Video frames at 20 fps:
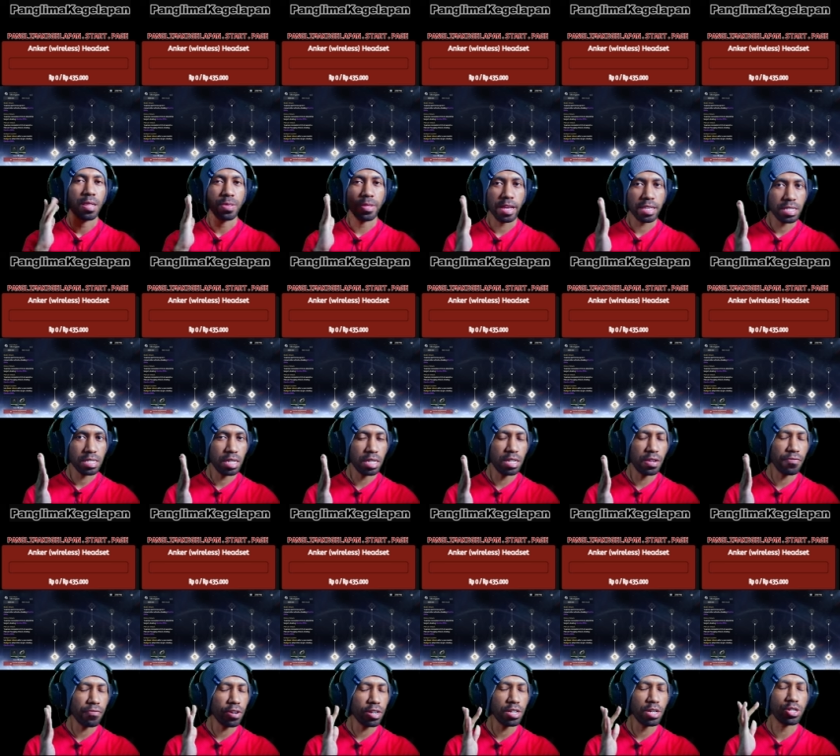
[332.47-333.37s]
that's the
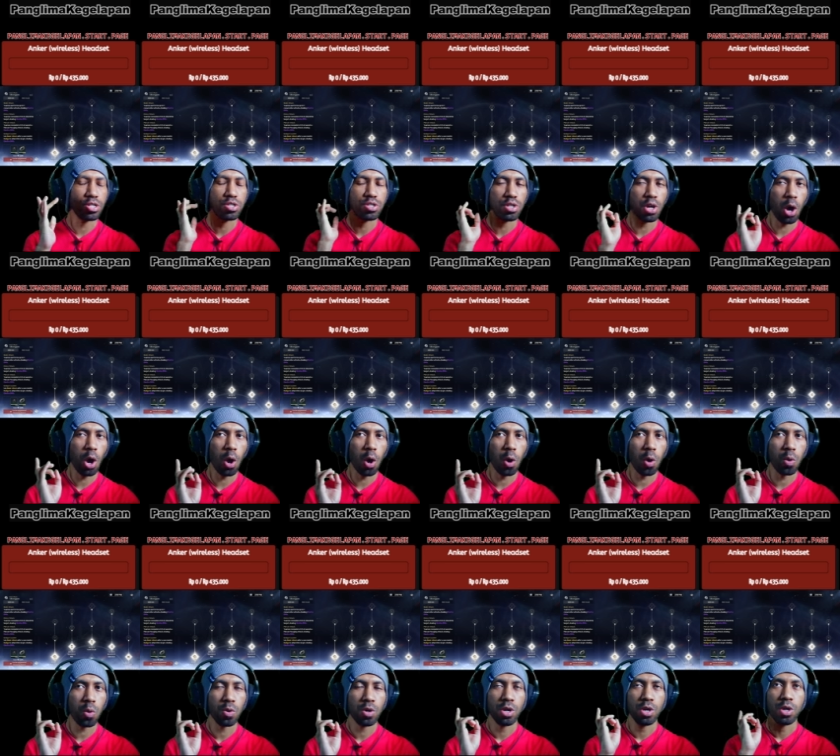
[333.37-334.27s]
difference is
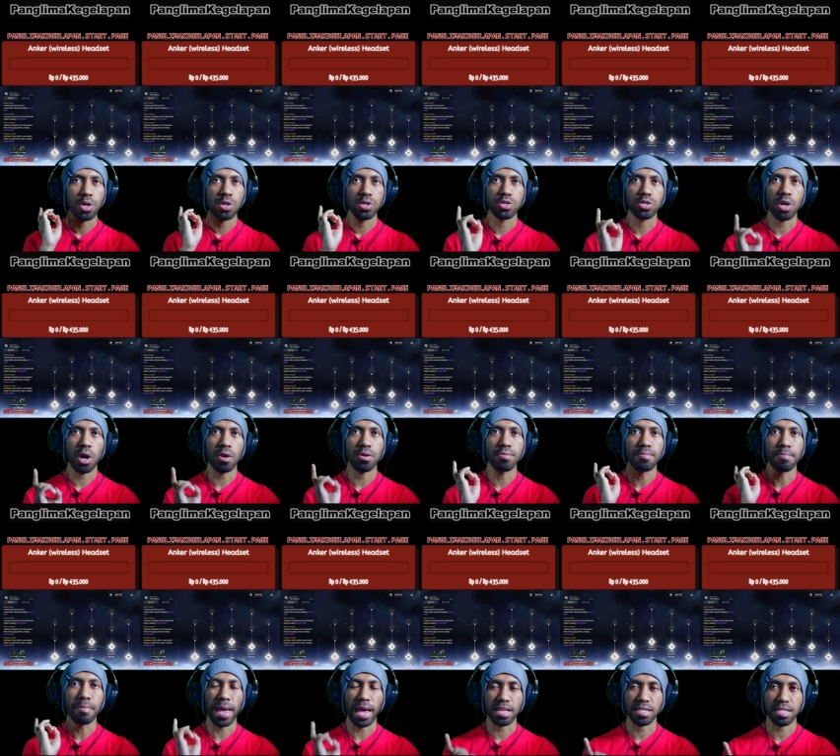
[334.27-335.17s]
so so
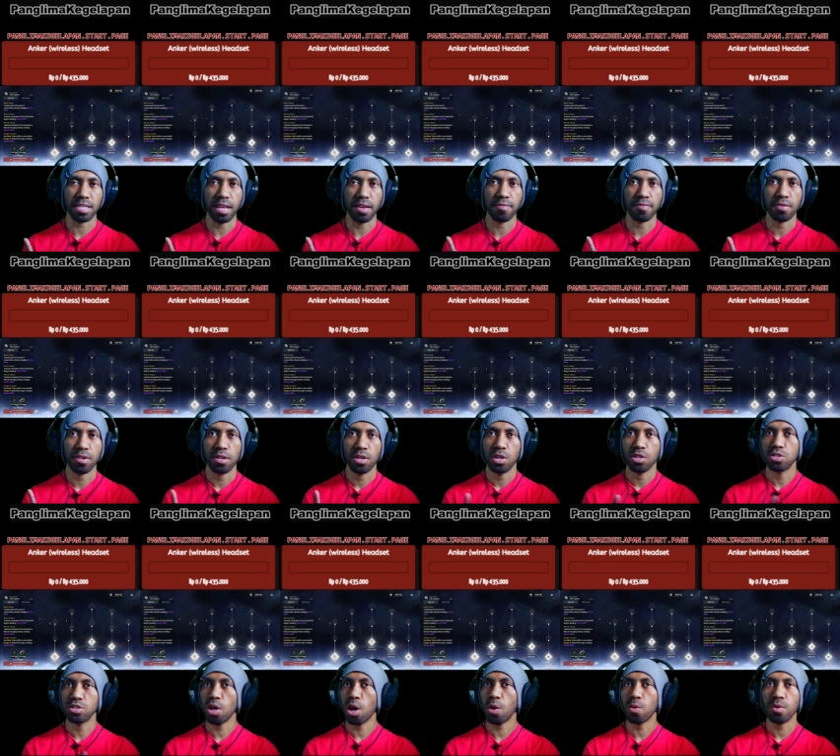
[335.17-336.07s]
massive
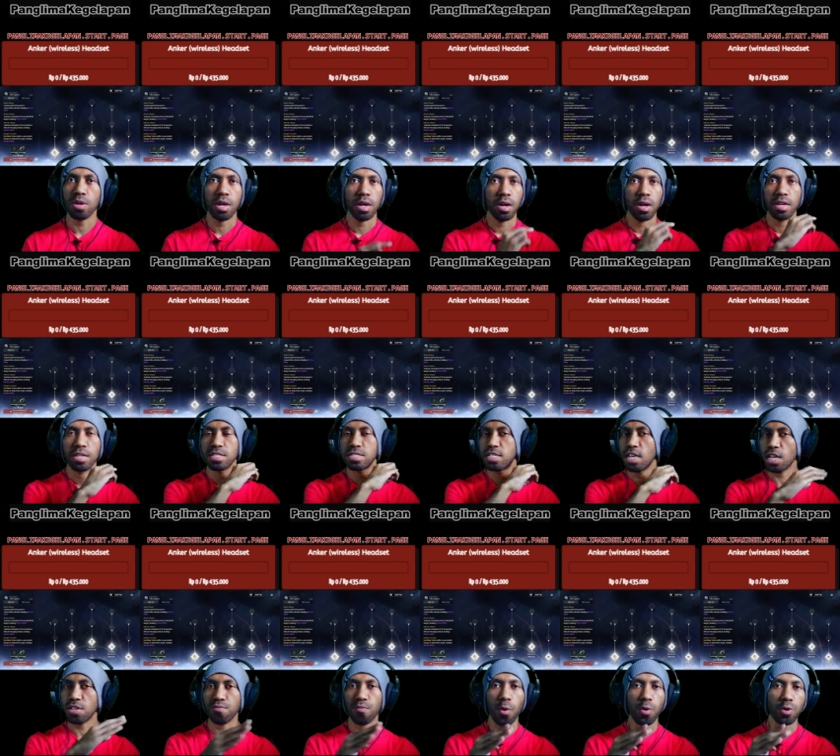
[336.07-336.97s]
so
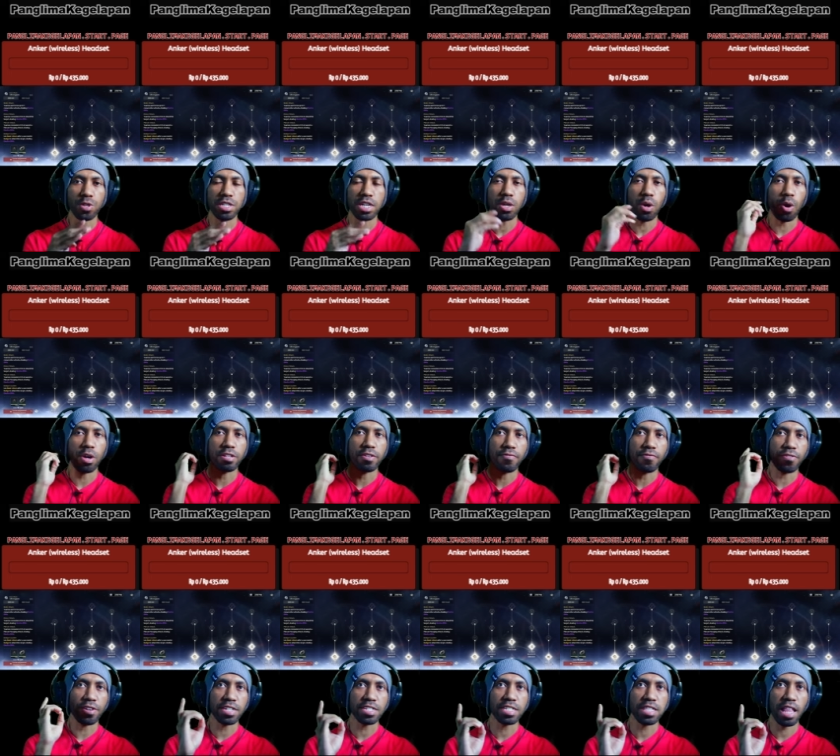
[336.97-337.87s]
just focusing on the
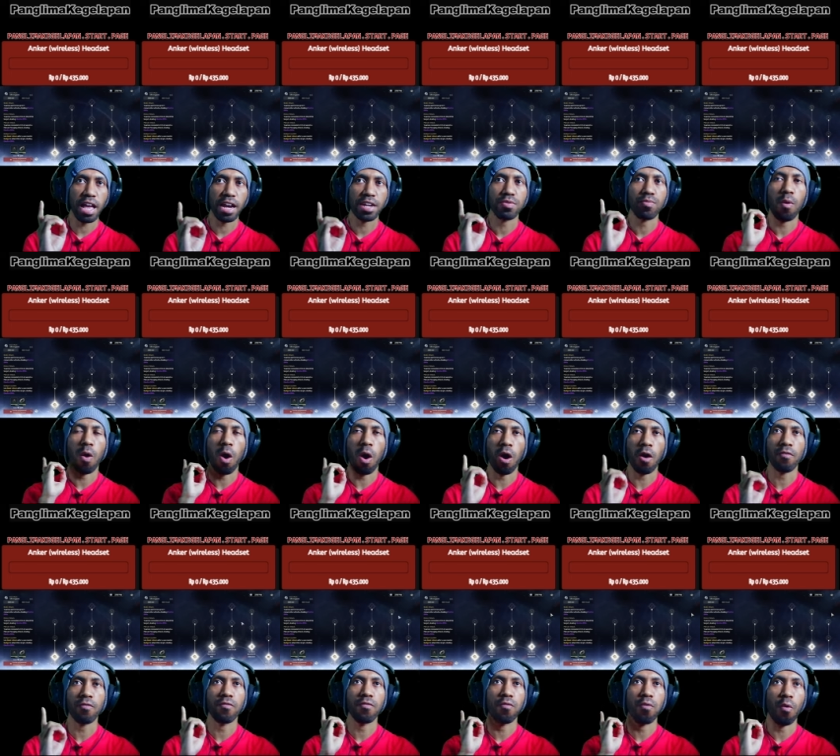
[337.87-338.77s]
first line
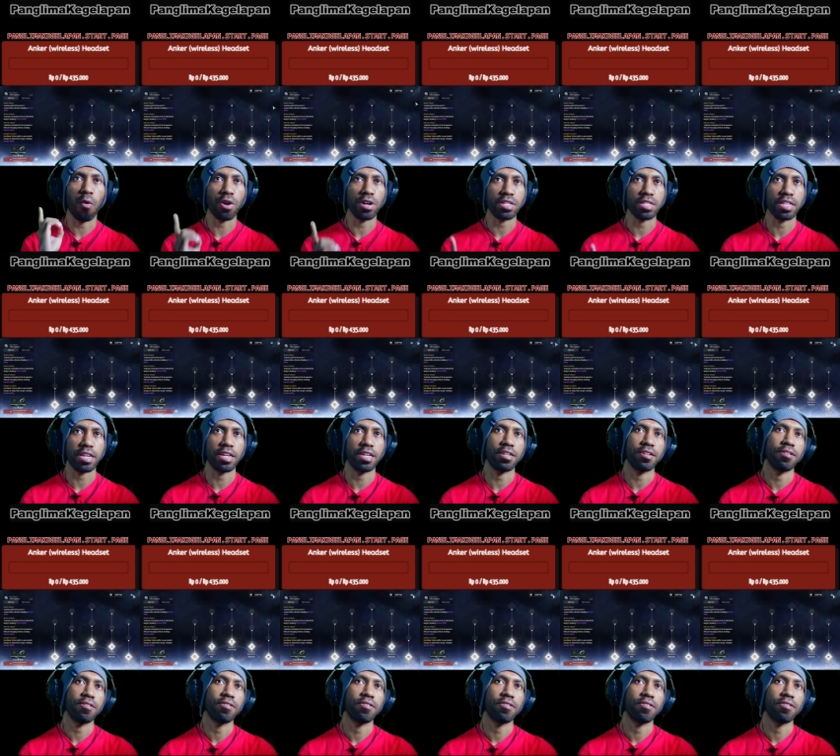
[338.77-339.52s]
of Forte